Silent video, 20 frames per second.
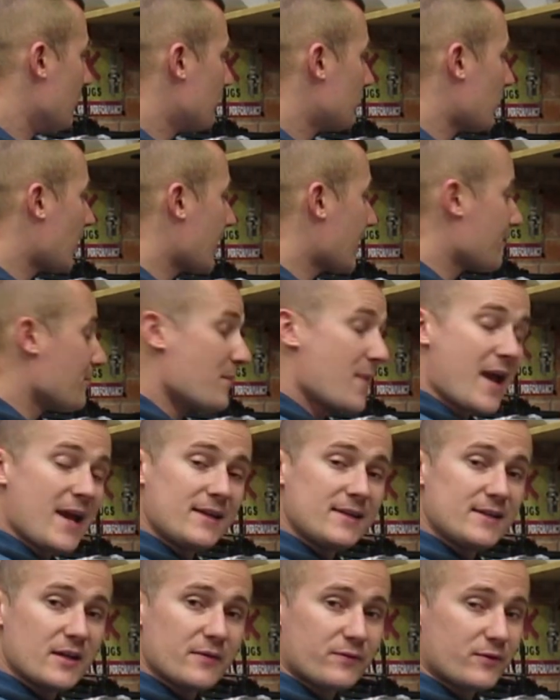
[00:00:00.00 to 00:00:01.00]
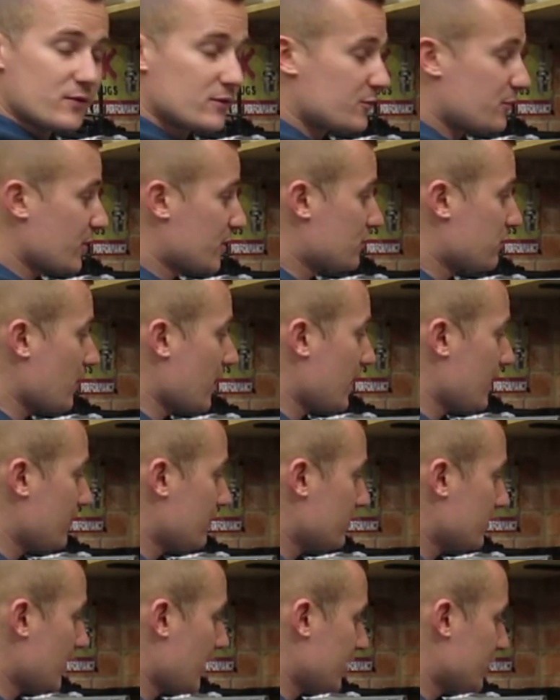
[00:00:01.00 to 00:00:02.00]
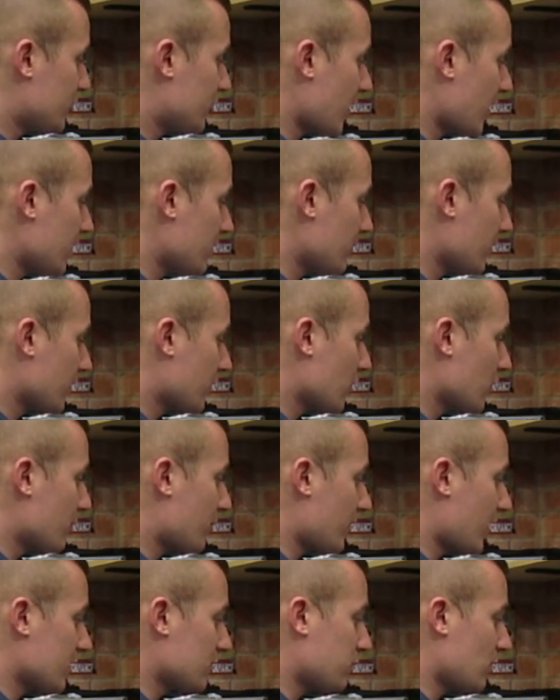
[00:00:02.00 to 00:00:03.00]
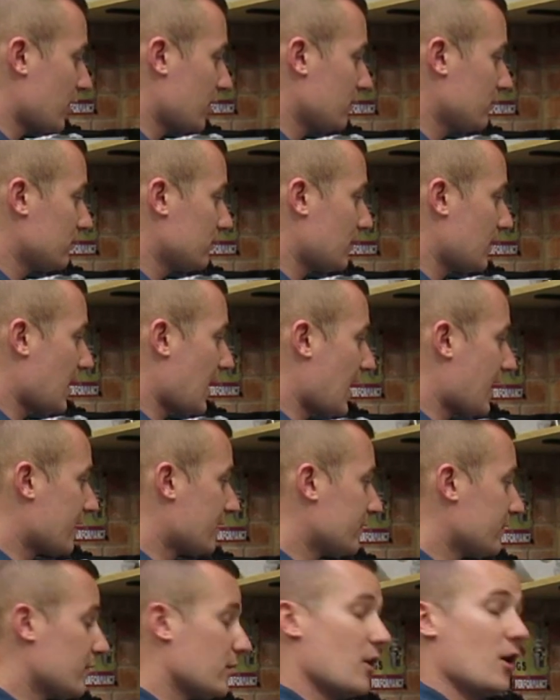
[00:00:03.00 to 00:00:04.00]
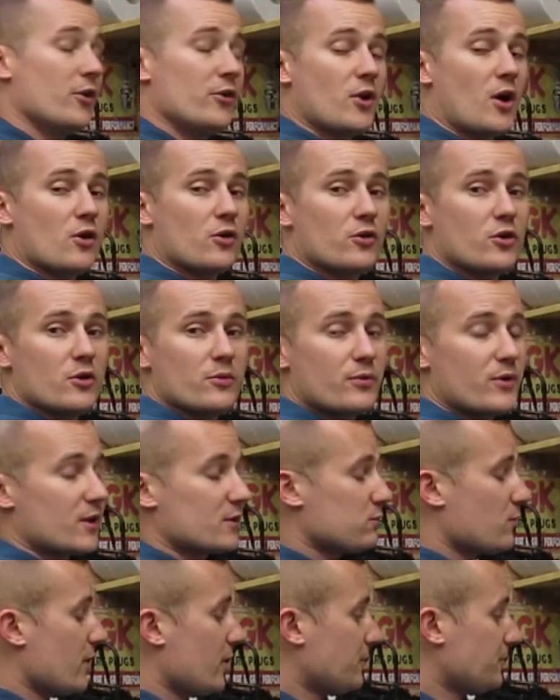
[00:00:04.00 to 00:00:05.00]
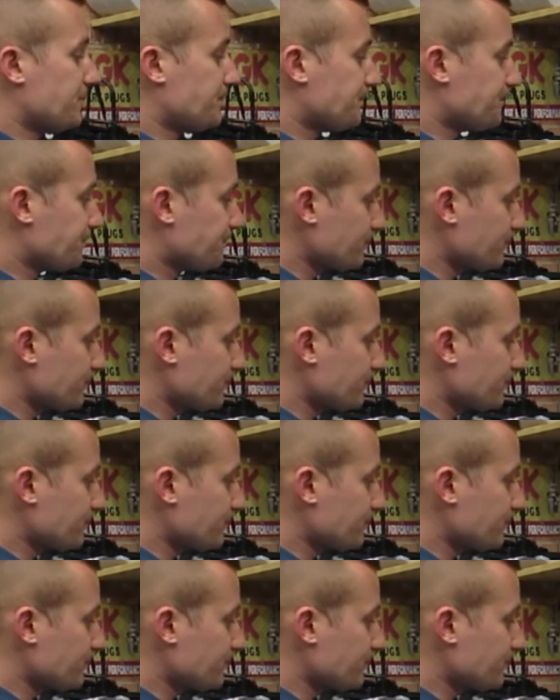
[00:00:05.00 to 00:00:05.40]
Right, main difference between a genuine Cooper S wheel and a non-Cooper S wheel